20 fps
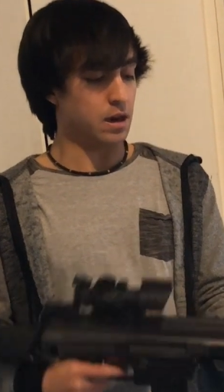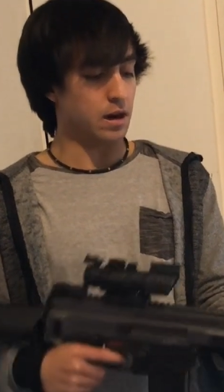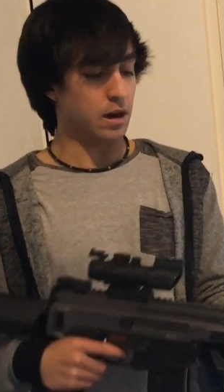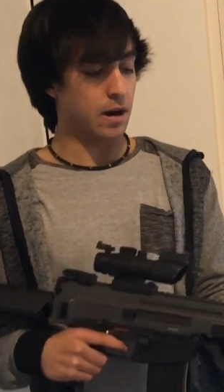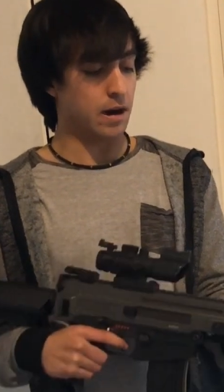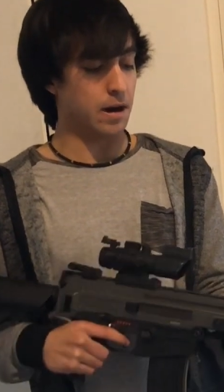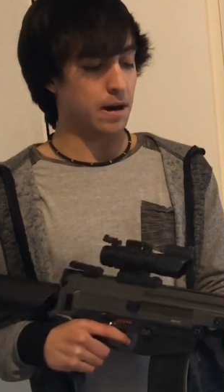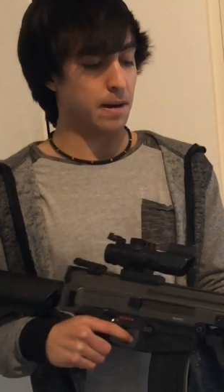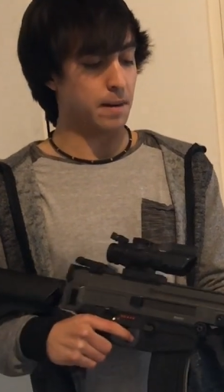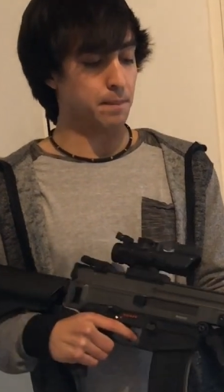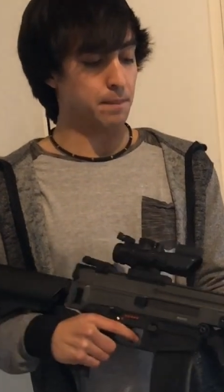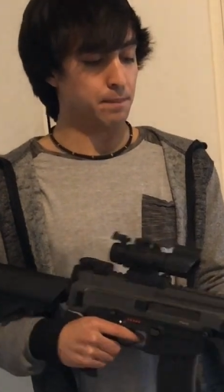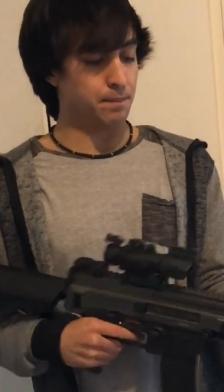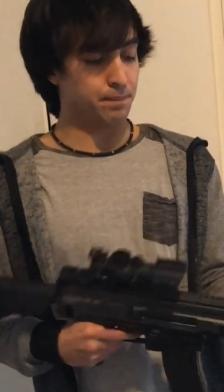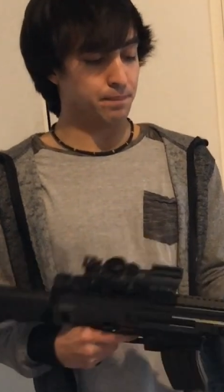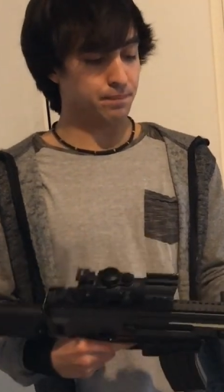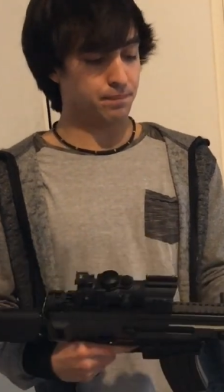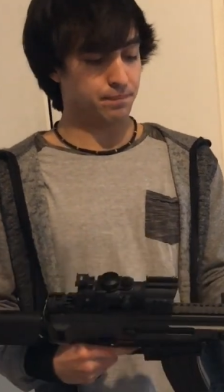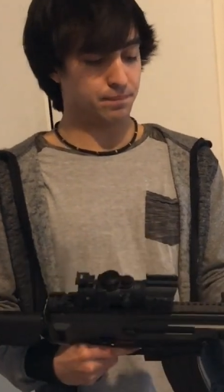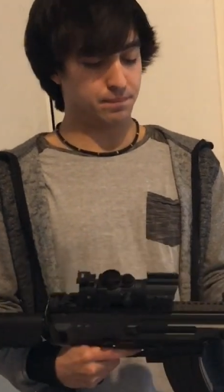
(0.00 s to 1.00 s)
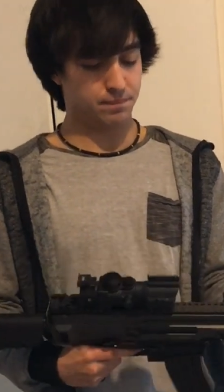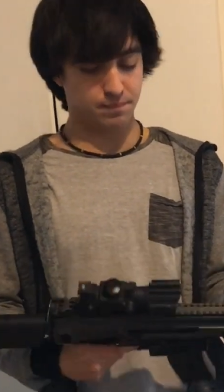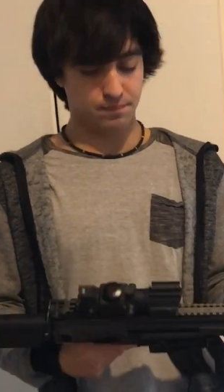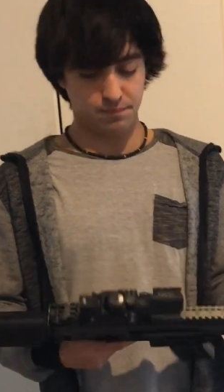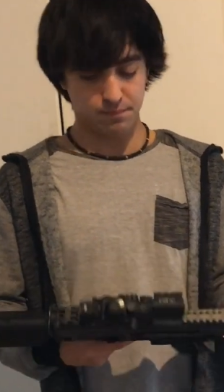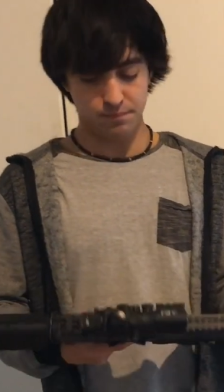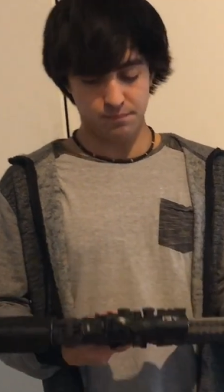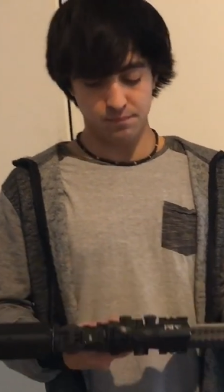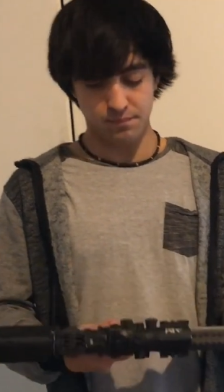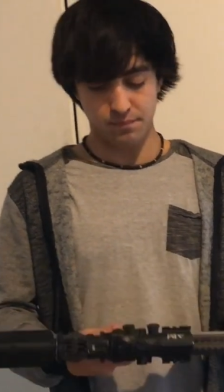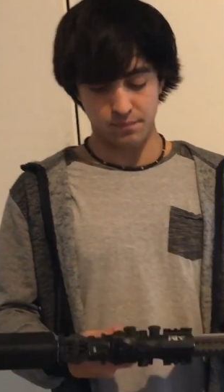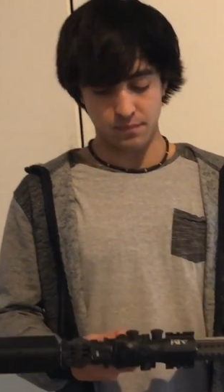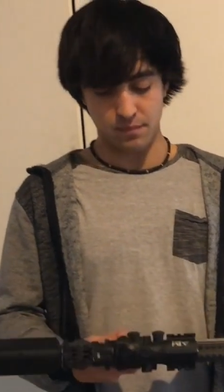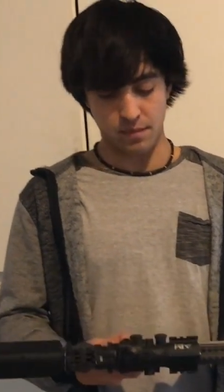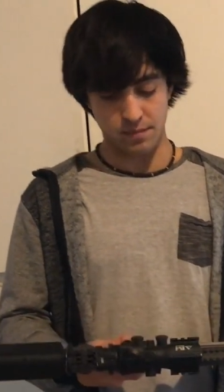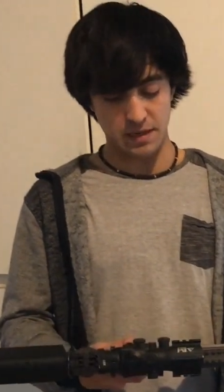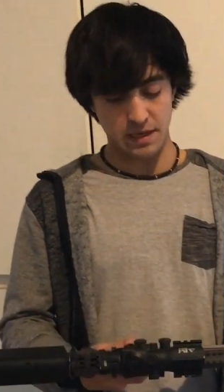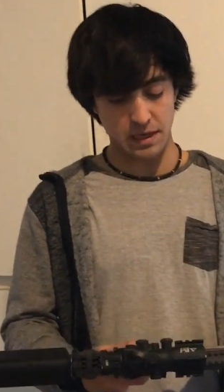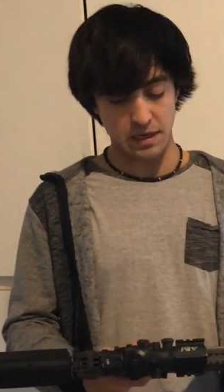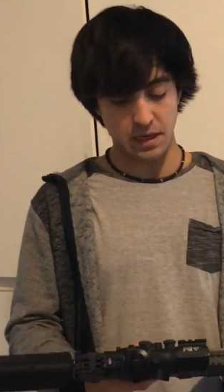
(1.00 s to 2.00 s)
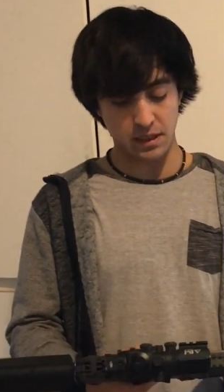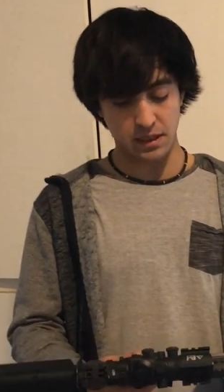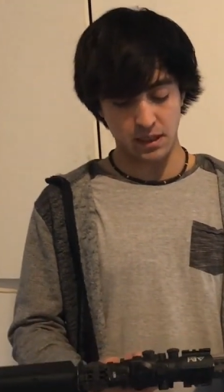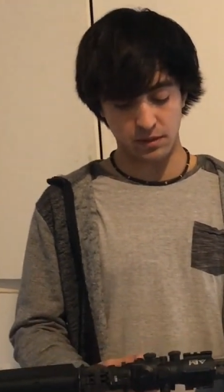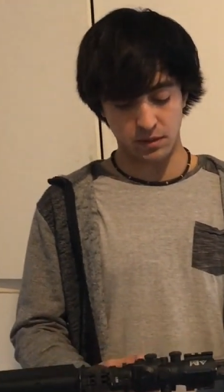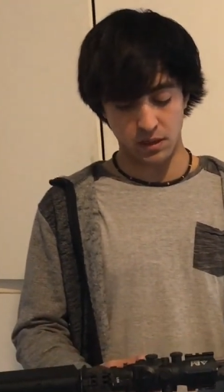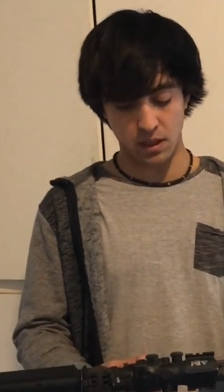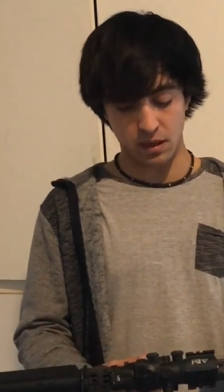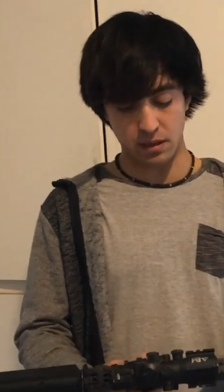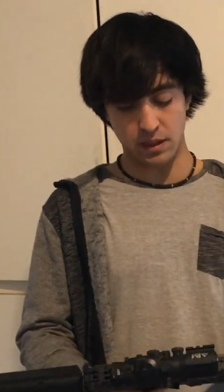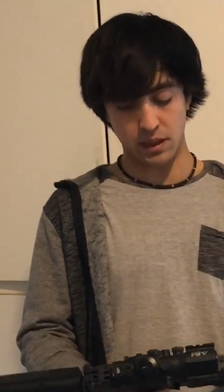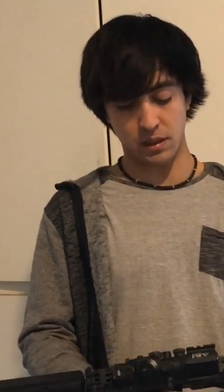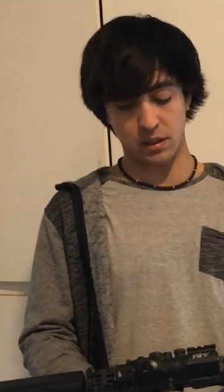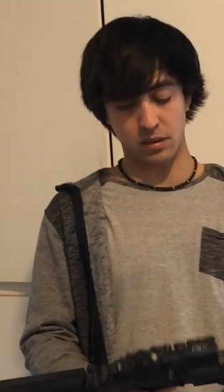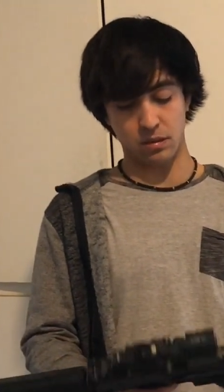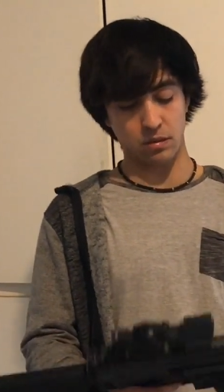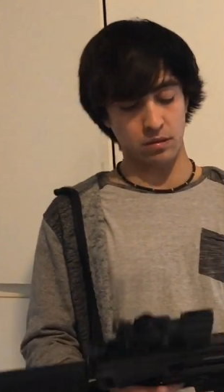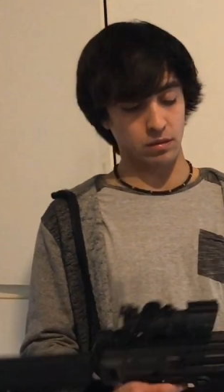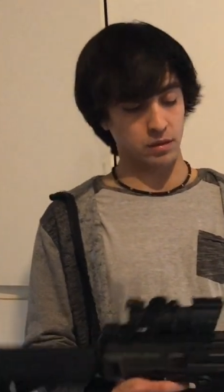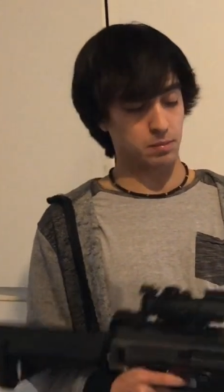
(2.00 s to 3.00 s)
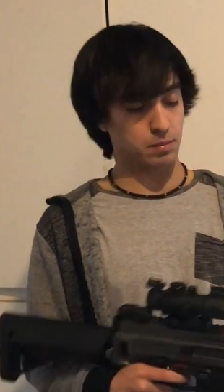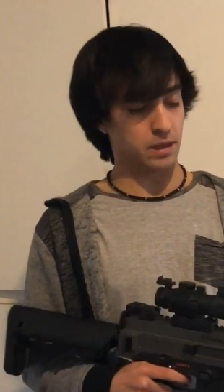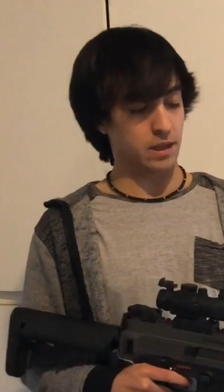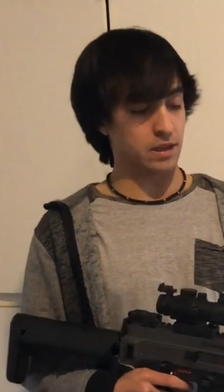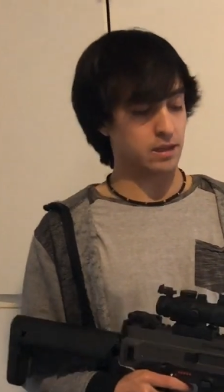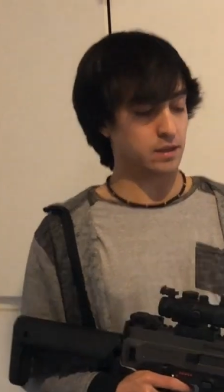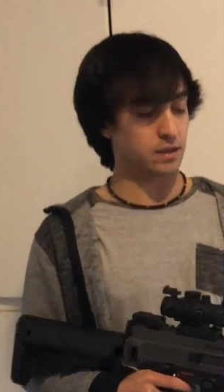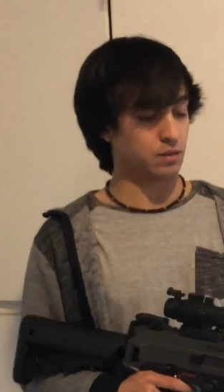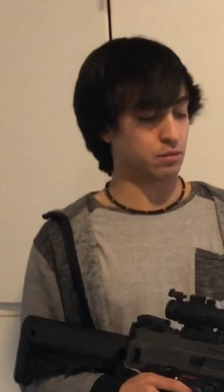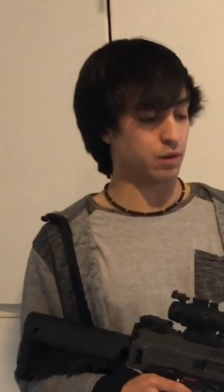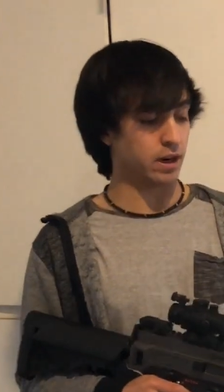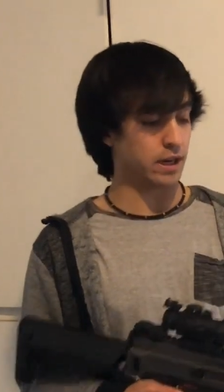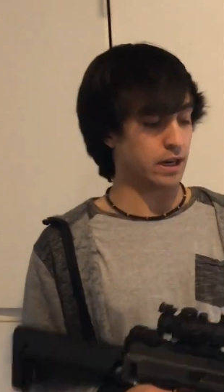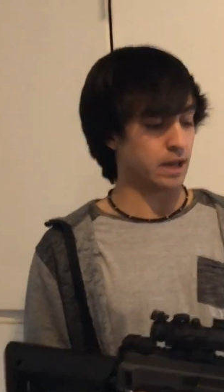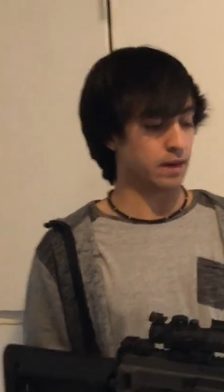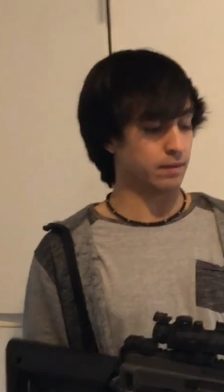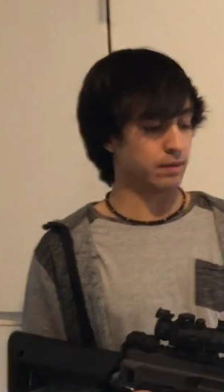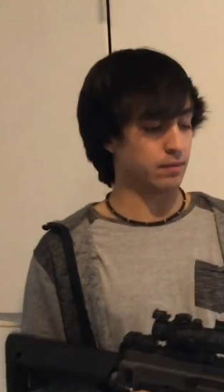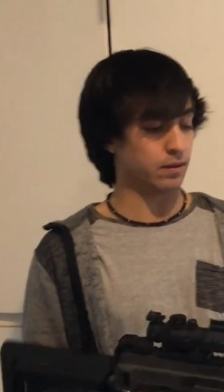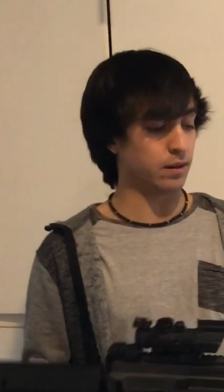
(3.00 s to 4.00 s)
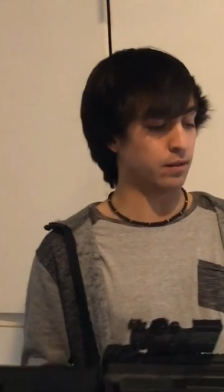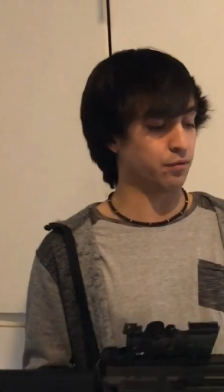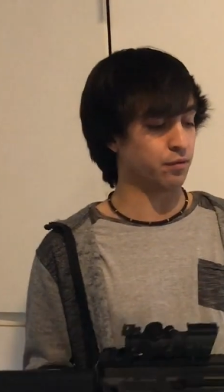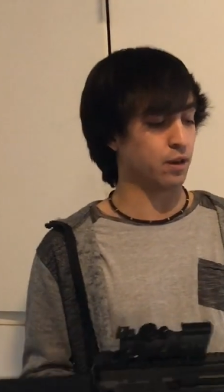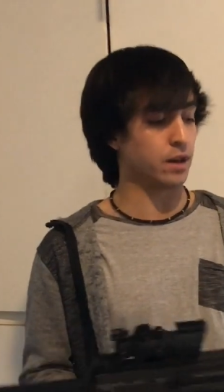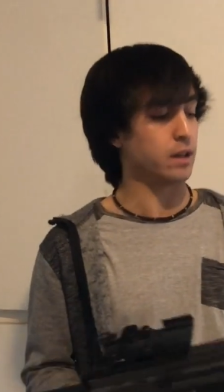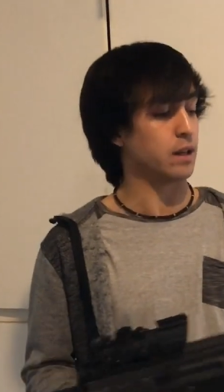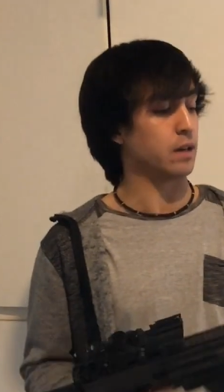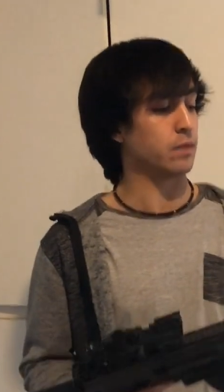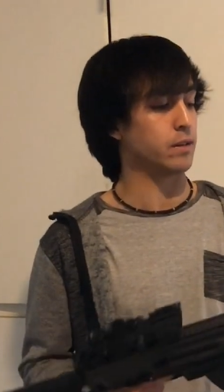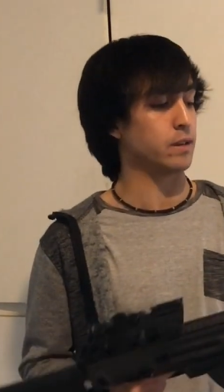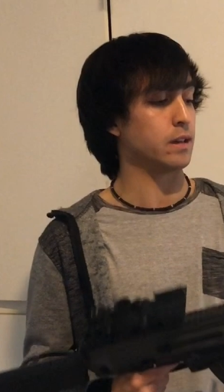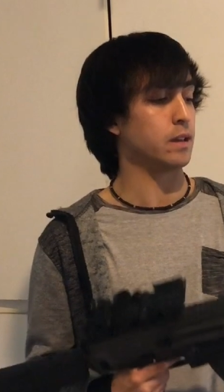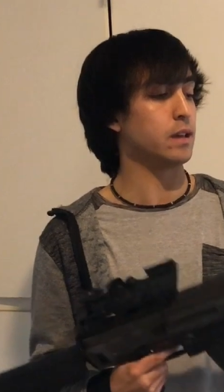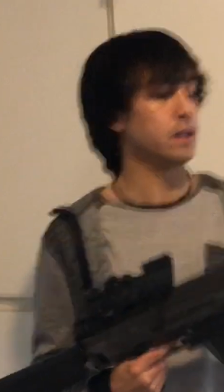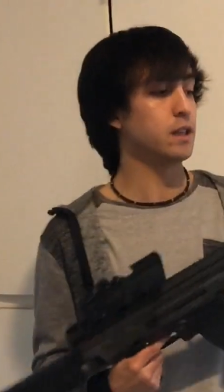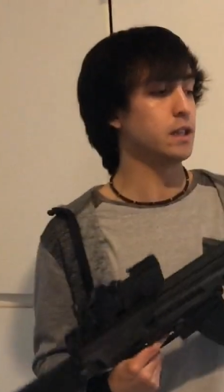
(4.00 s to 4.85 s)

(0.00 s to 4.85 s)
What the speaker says: I mean, it does have solid externals, but it is quite heavy, very front heavy,